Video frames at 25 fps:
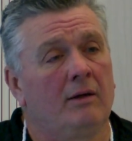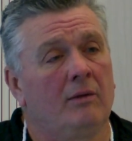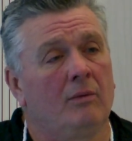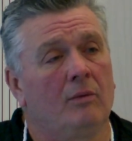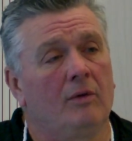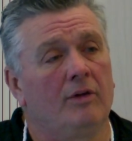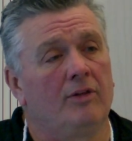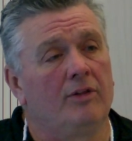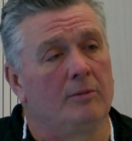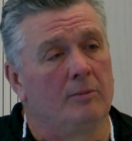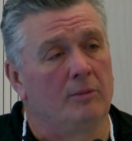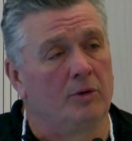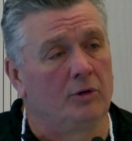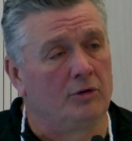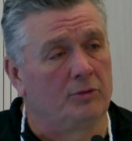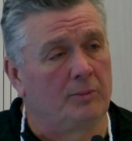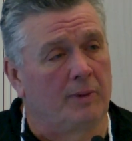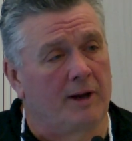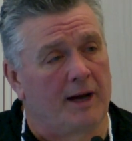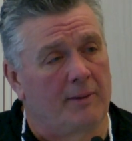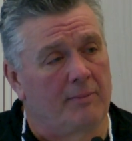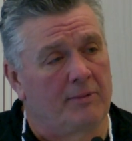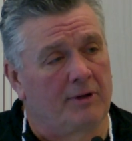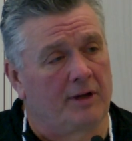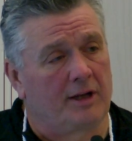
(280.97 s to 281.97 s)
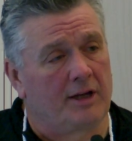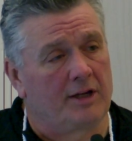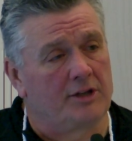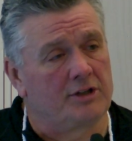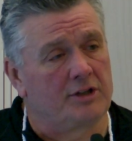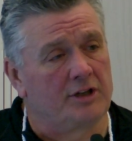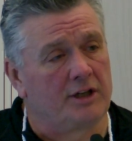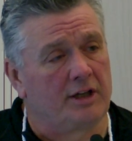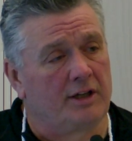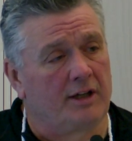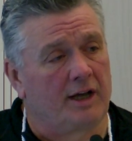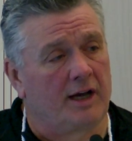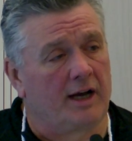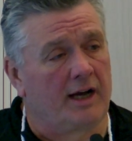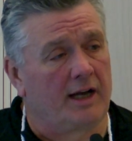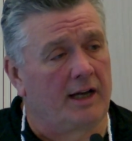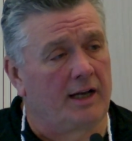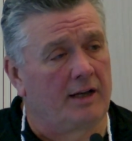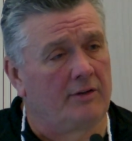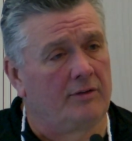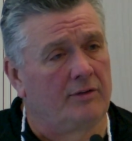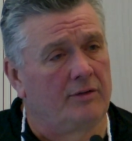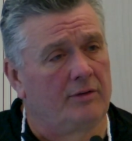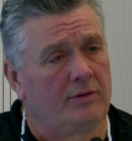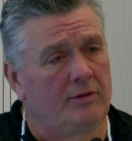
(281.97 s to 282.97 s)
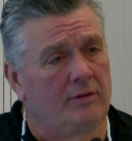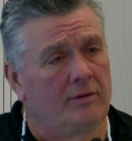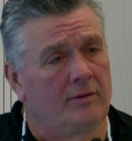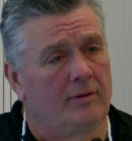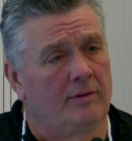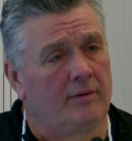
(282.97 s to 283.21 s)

with the moose population in the highlands.